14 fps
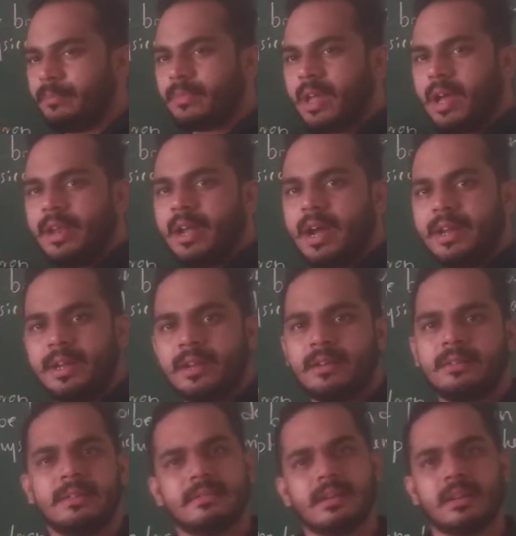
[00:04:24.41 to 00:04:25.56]
and the
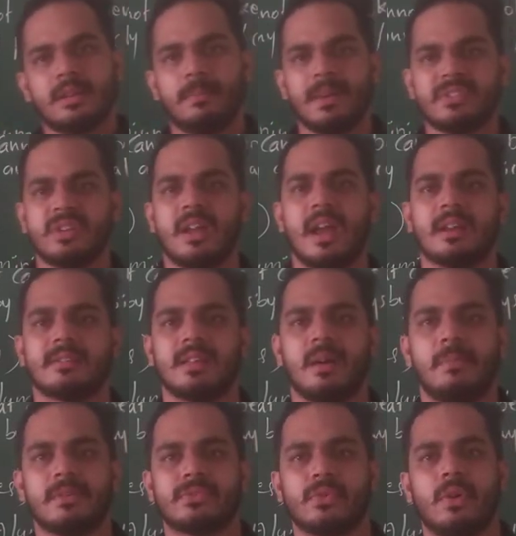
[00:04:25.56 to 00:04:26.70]
iron, these are the best
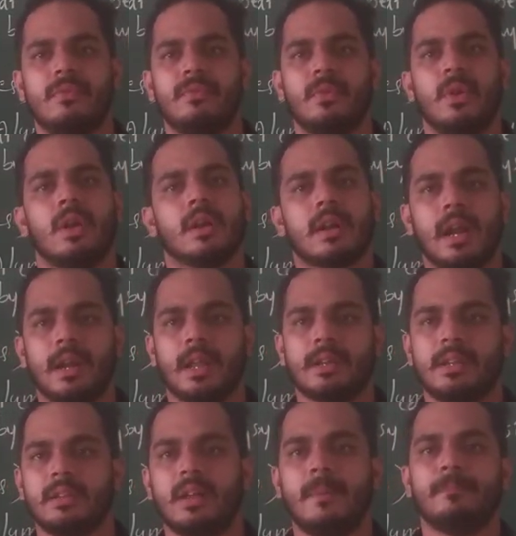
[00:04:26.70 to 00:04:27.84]
examples of
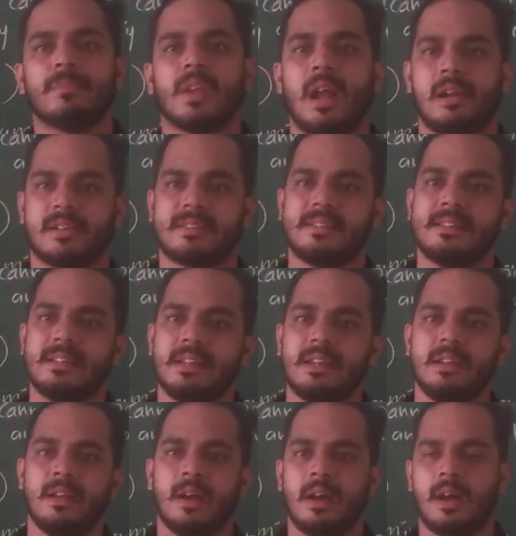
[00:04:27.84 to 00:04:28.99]
conducting the electricity
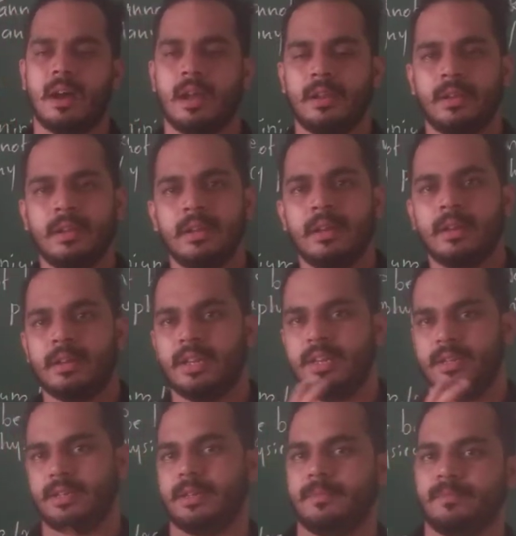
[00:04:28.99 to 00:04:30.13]
and the
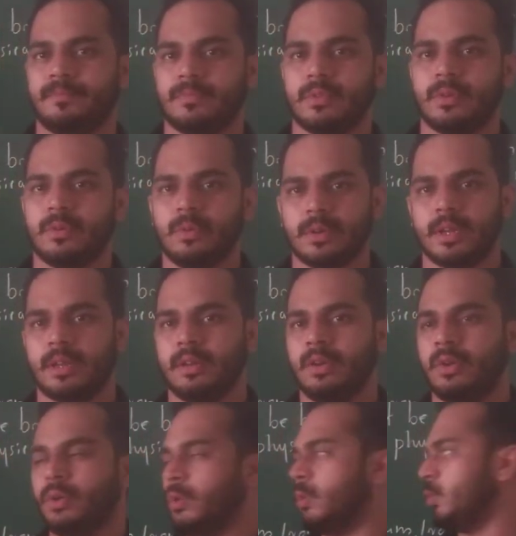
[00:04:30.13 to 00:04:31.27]
heat. Okay,
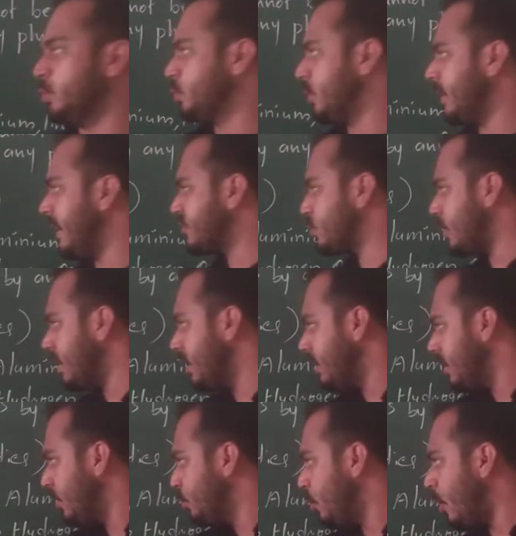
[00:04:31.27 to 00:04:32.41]
so the next one,
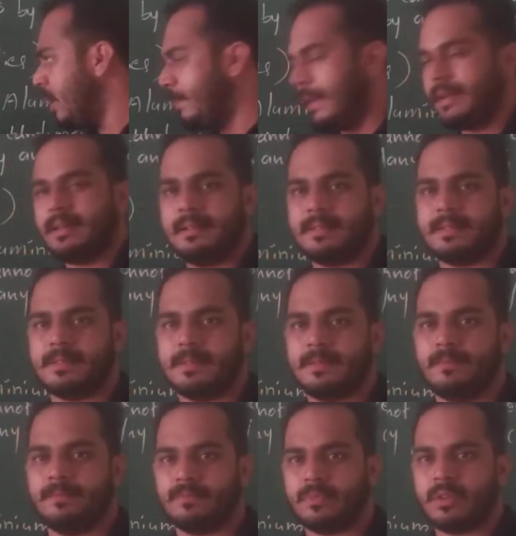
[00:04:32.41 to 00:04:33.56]
non-metals.
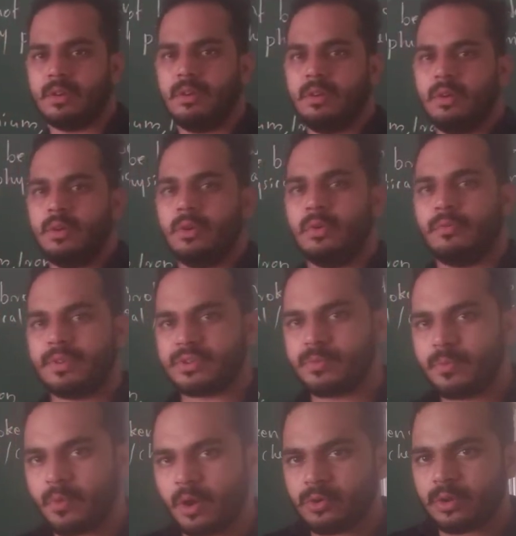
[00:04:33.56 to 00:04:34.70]
First we
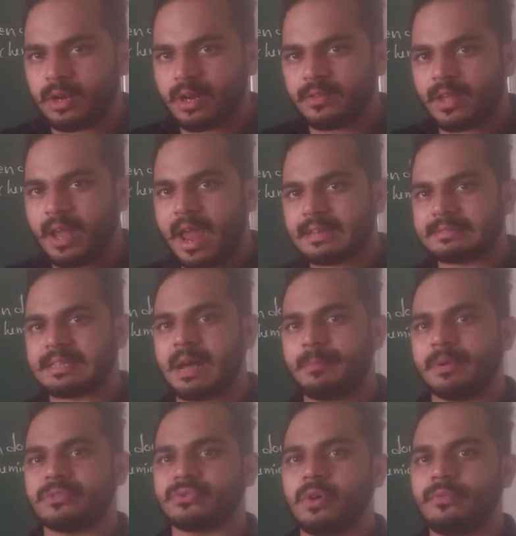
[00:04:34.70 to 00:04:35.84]
want to learn the
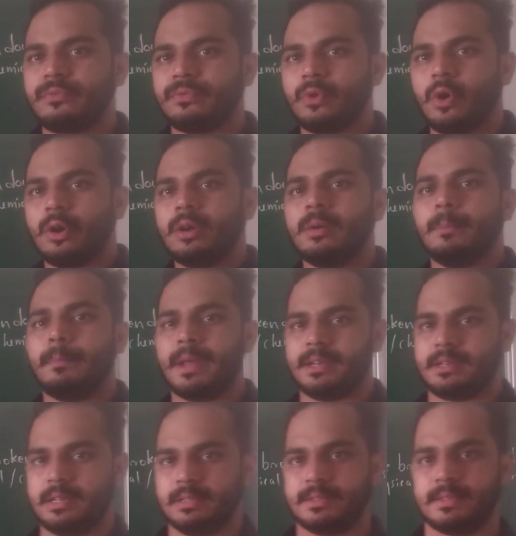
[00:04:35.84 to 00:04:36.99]
examples of
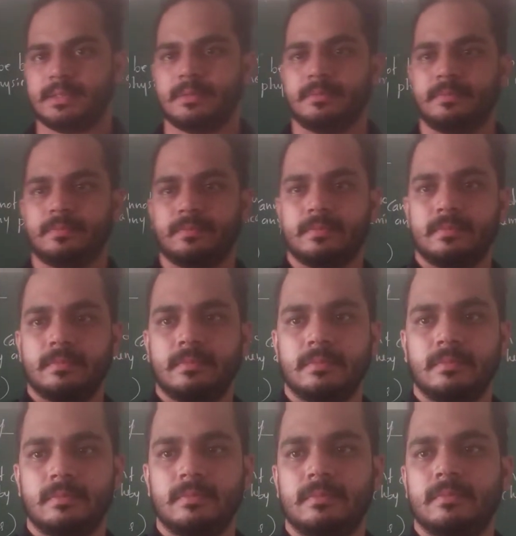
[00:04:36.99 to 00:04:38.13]
non-metals.